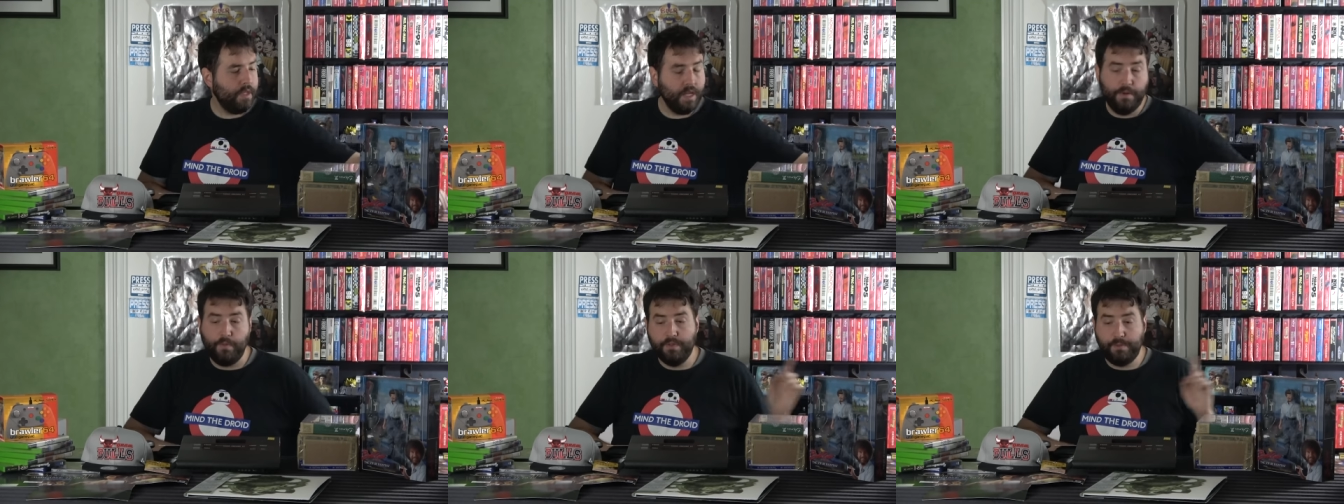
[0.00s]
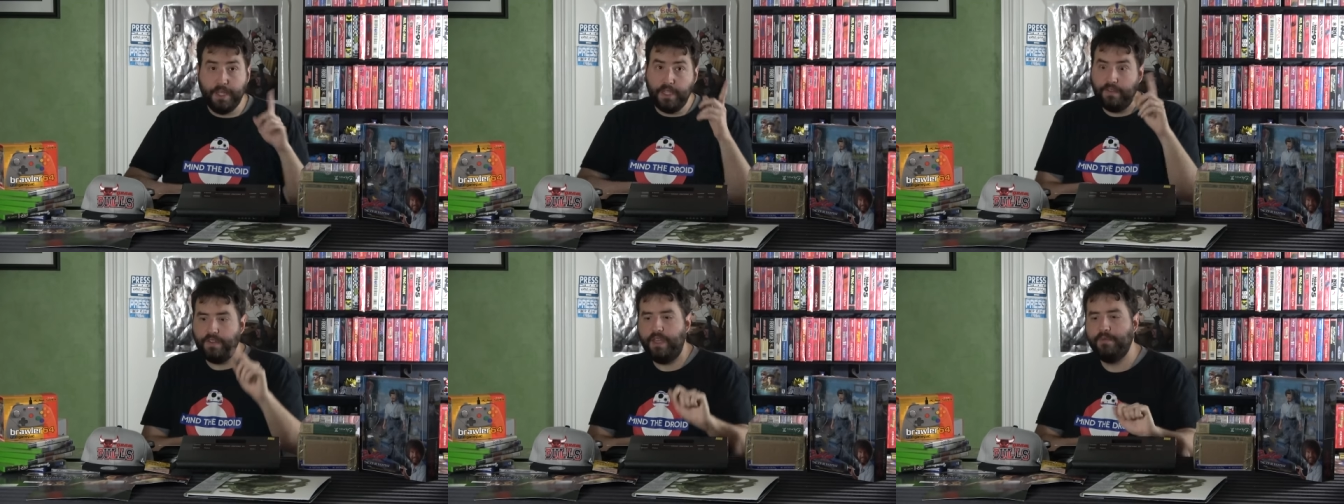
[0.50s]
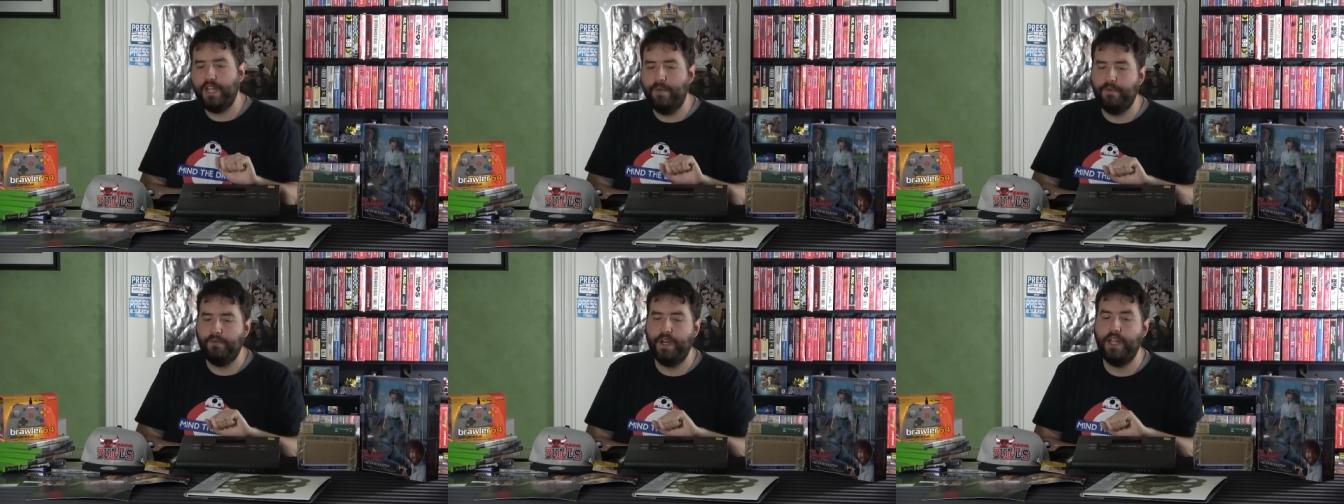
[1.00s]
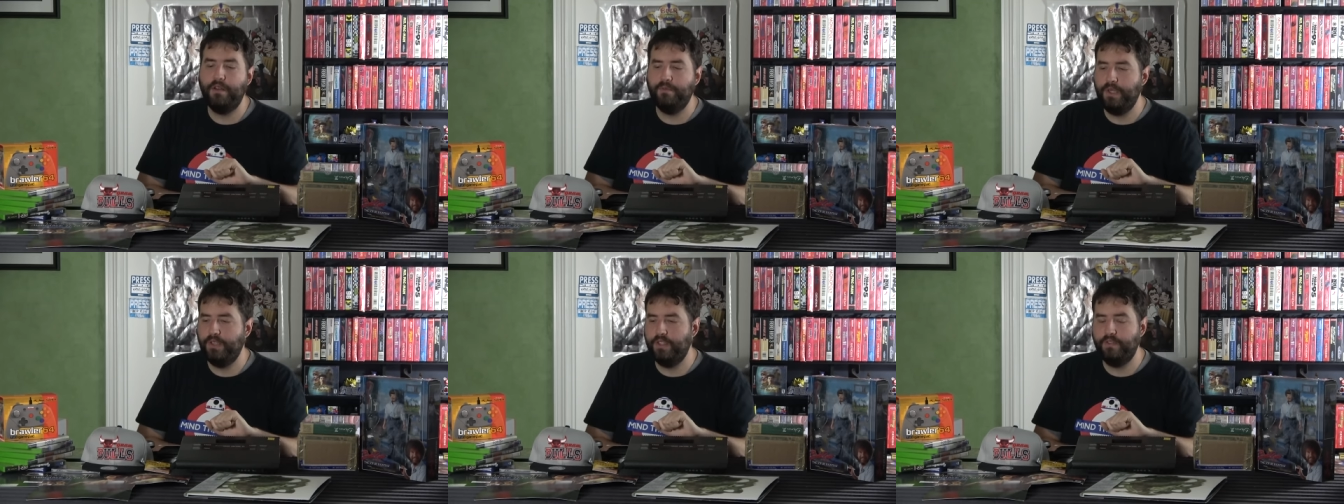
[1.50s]
And speaking of GameStop and random
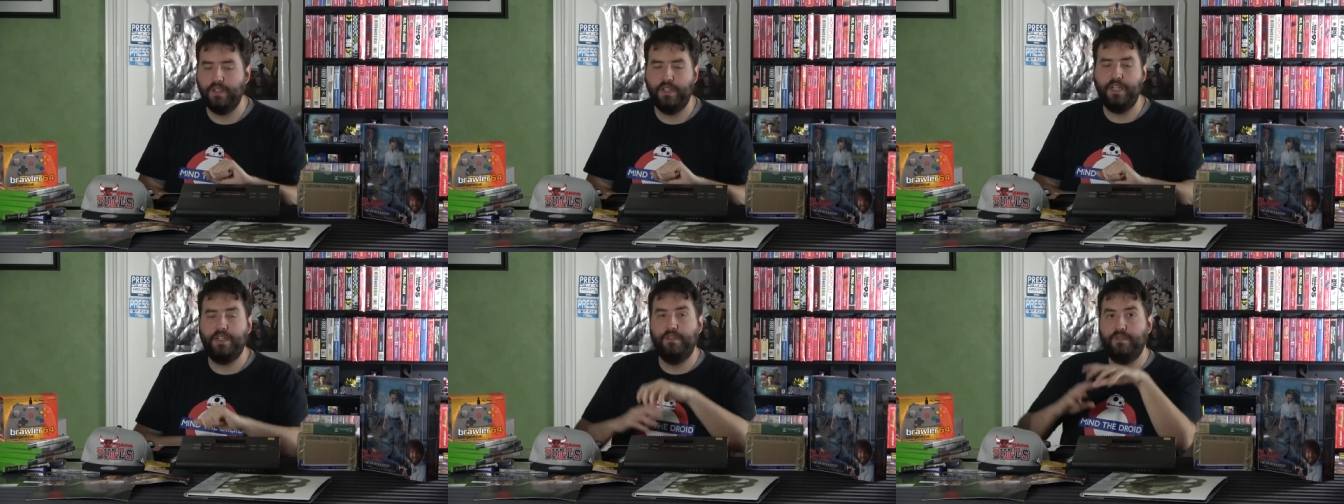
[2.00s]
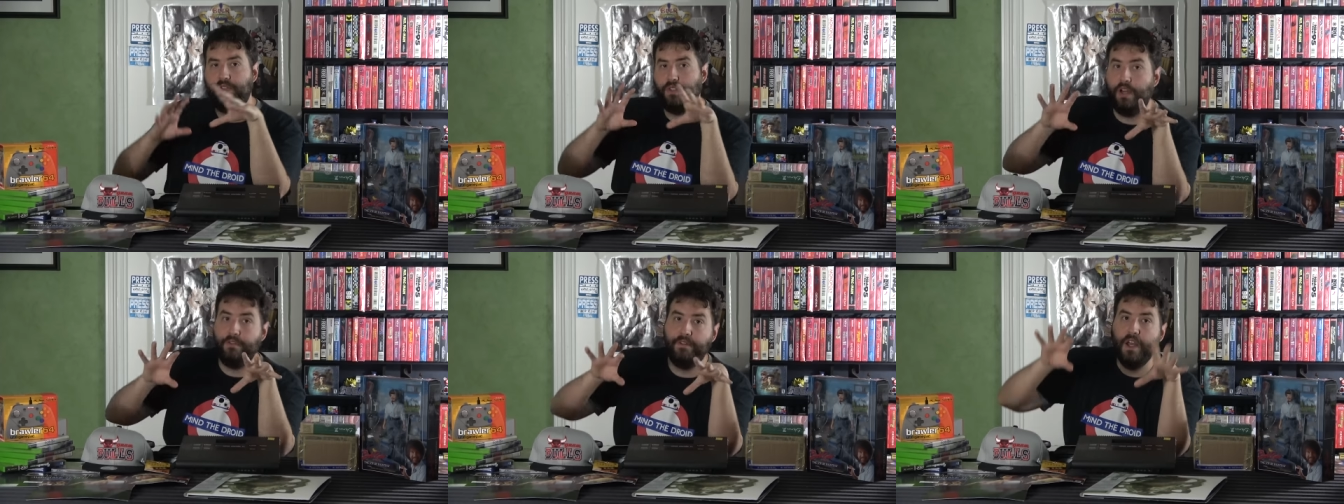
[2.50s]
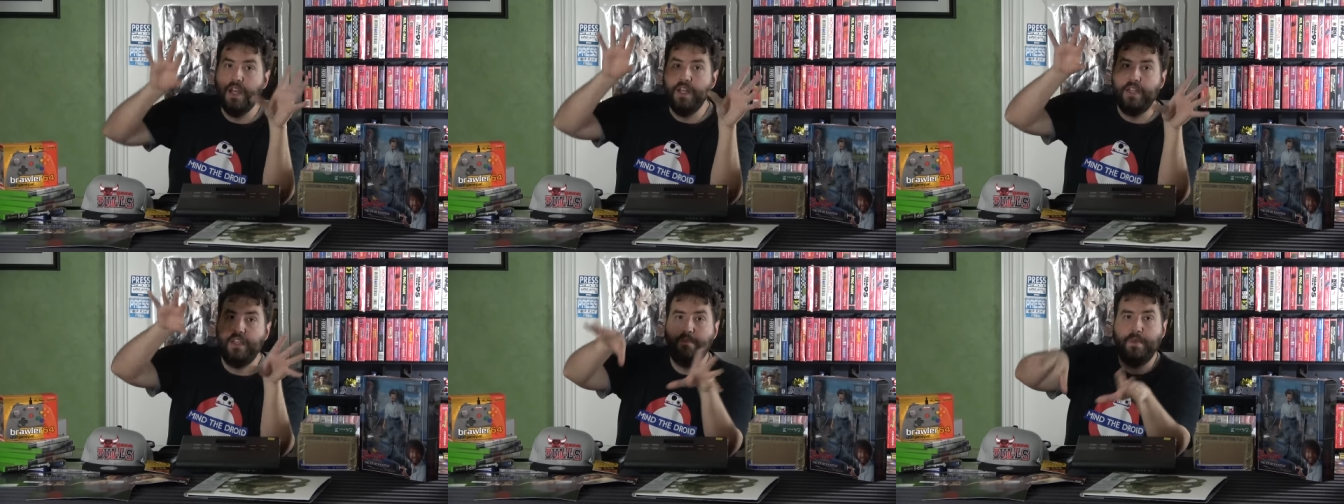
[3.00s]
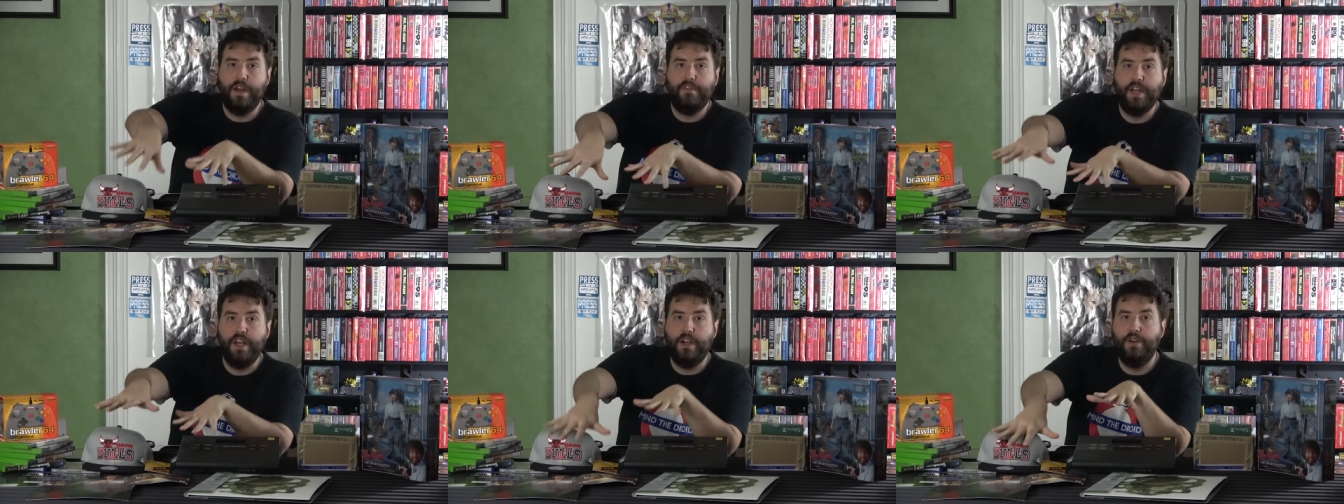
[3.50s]
pieces of collective stuff, you might have
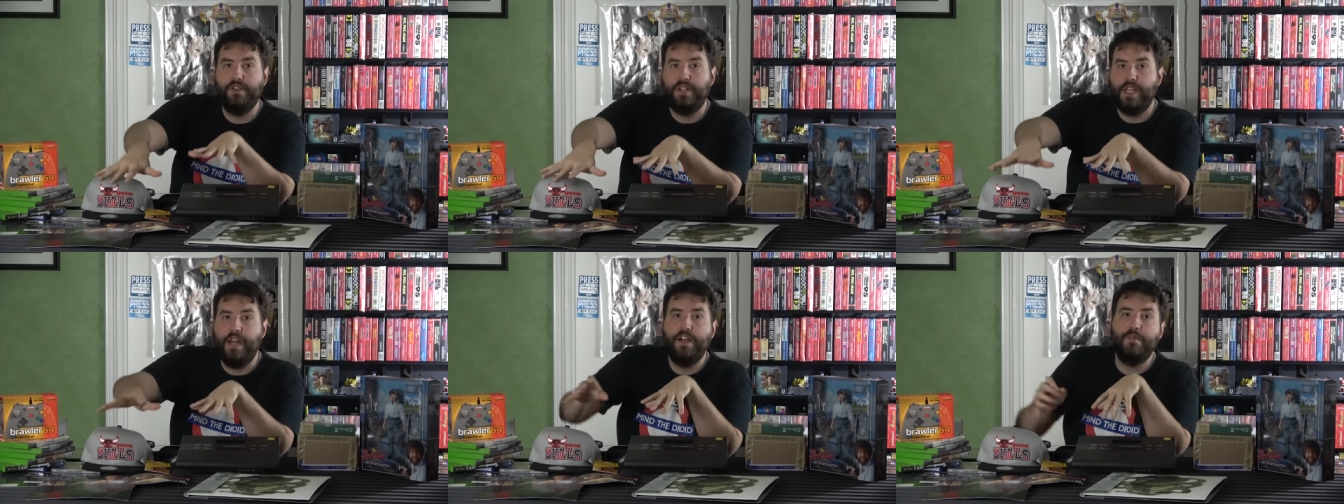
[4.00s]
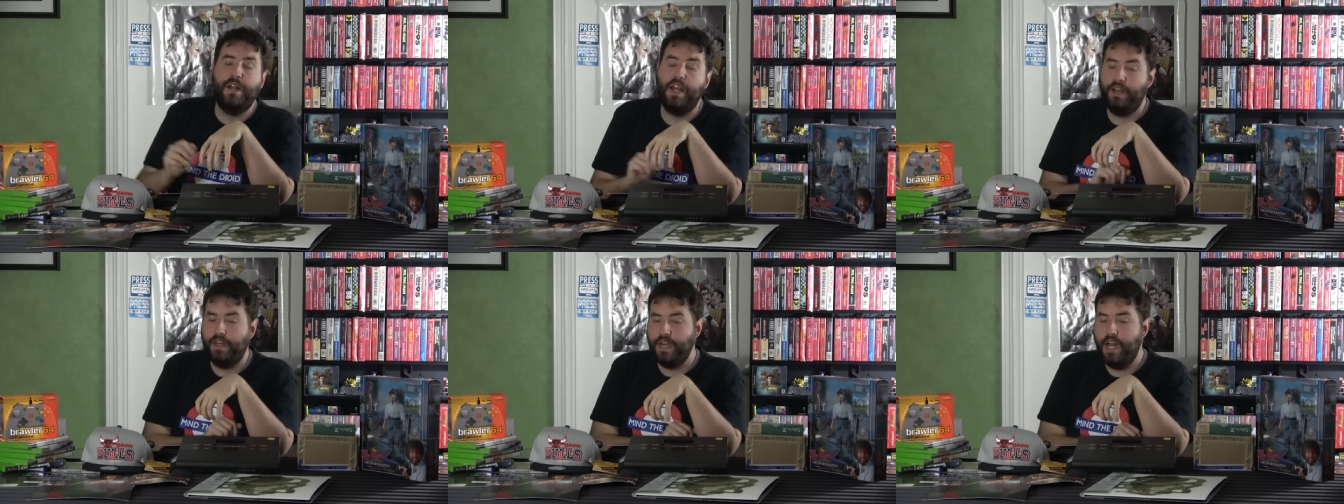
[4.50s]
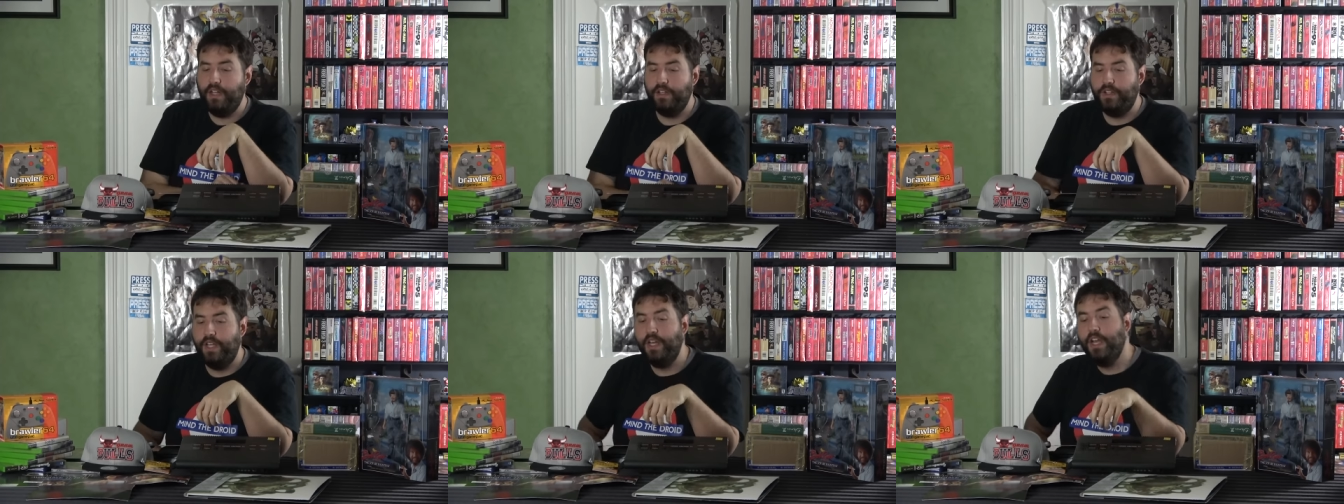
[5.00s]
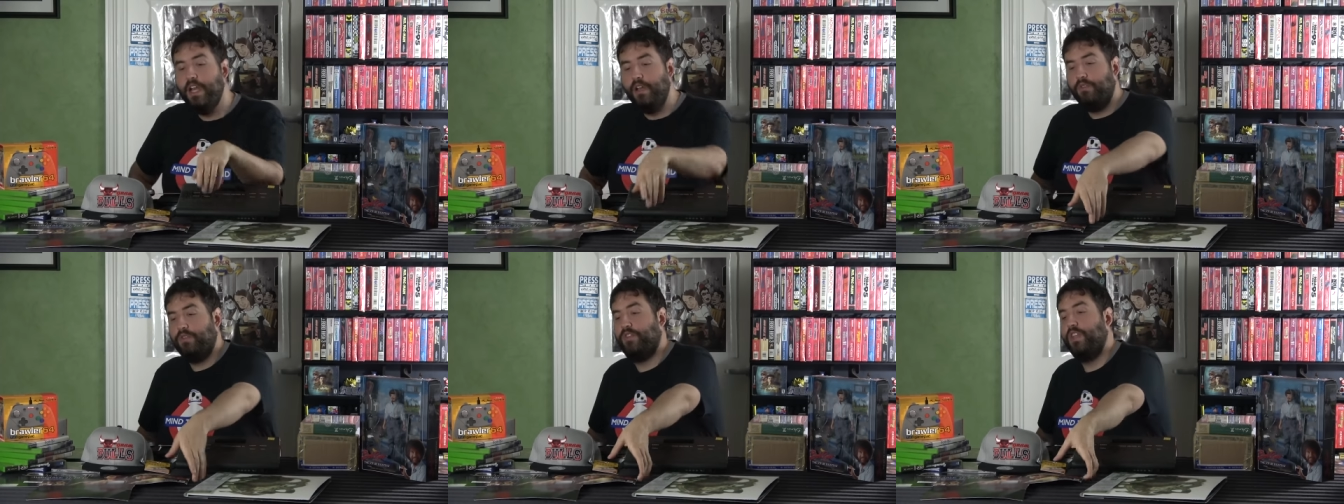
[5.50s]
kind of noticed it down here, but I hadn't acknowledged it.
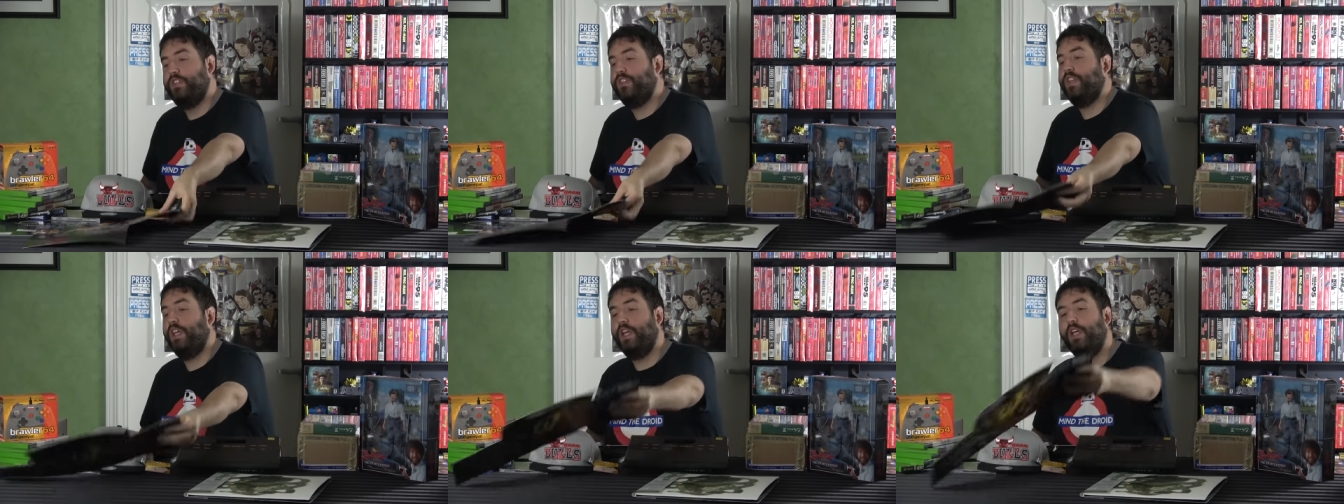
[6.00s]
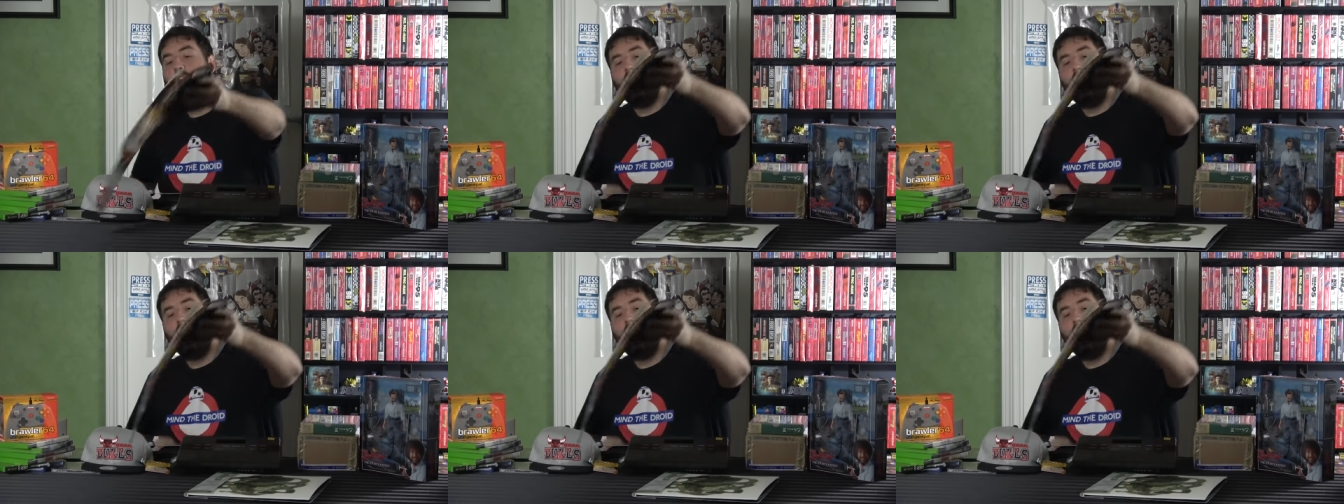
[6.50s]
Was this thing?